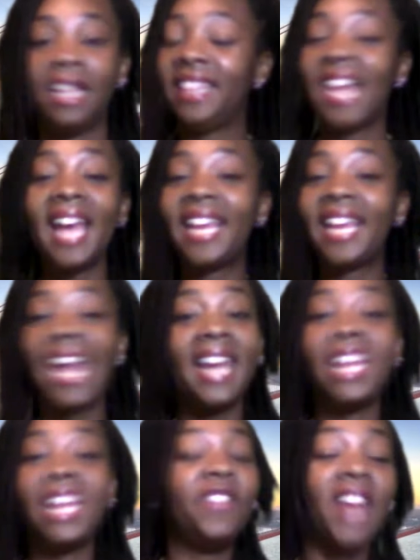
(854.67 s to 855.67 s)
That
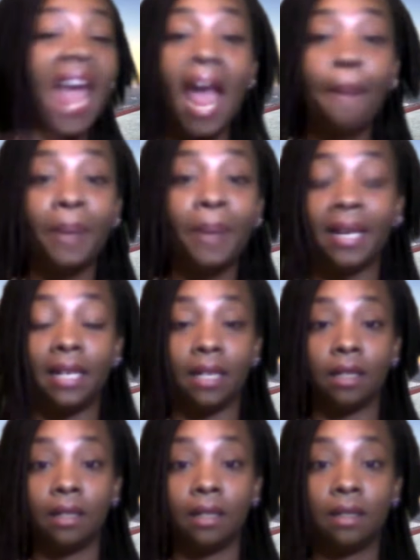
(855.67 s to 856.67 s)
can't even
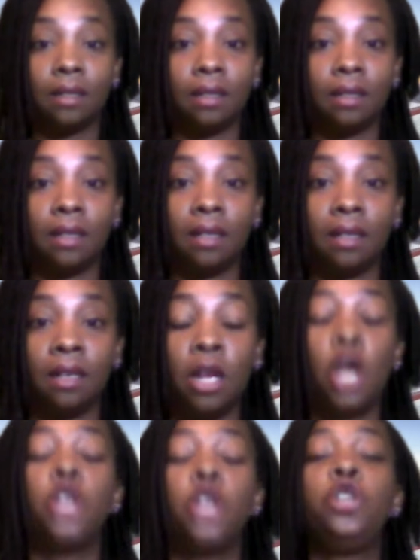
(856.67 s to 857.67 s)
happen.
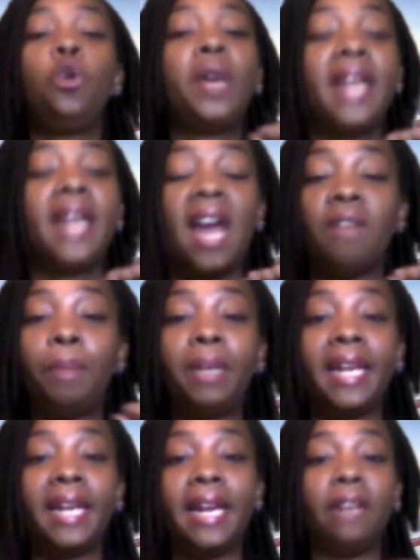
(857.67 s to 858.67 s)
You can have a
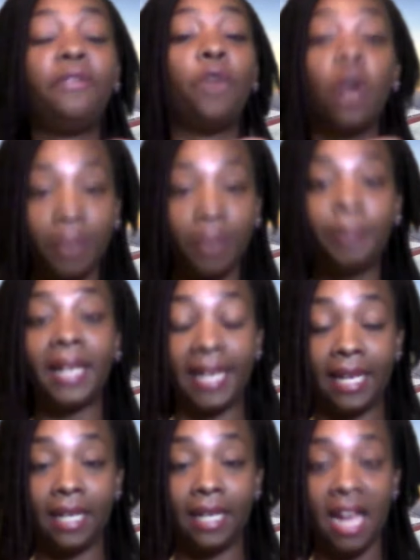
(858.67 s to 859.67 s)
plan for the
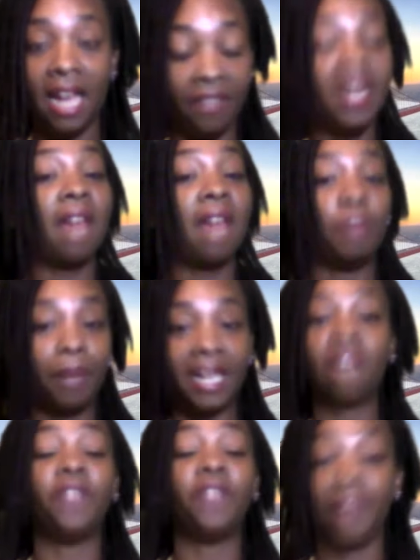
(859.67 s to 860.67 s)
plan and then have a
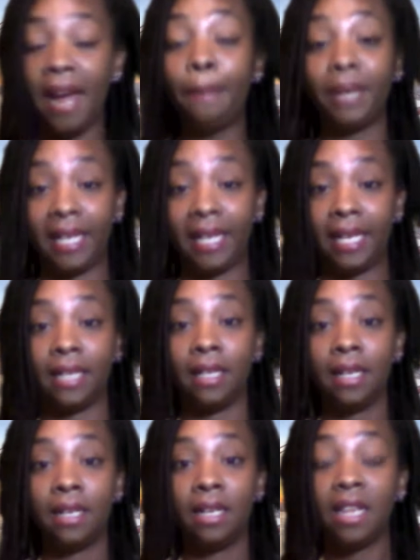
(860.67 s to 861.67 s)
plan for that plan.
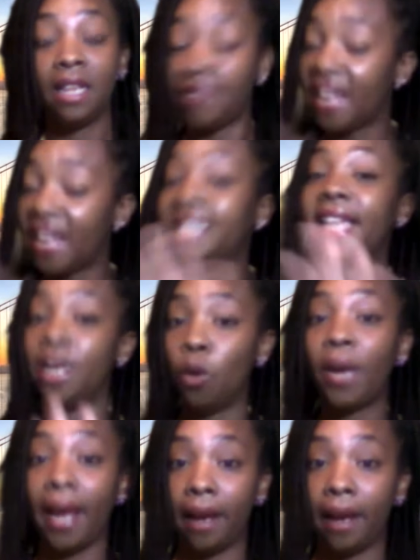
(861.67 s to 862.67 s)
That's
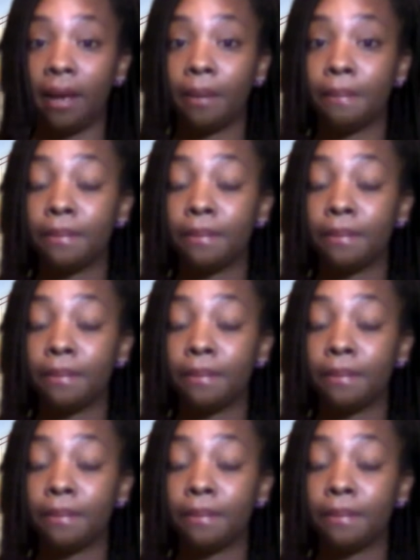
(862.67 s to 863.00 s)
a-okay.